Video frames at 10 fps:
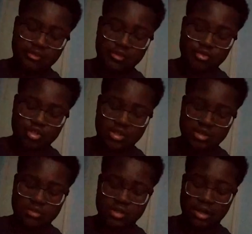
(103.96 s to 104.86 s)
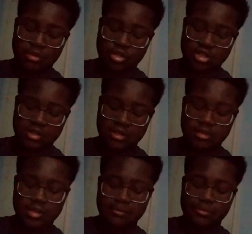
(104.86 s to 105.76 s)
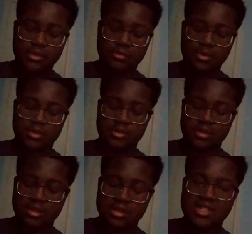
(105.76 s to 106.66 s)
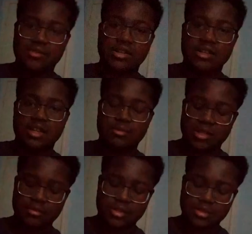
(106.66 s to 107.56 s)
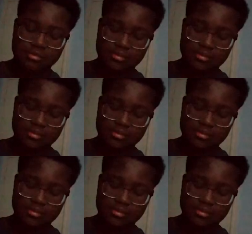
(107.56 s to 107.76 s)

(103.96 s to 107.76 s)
crescendo and decrescendo for 7 and 8, by the way.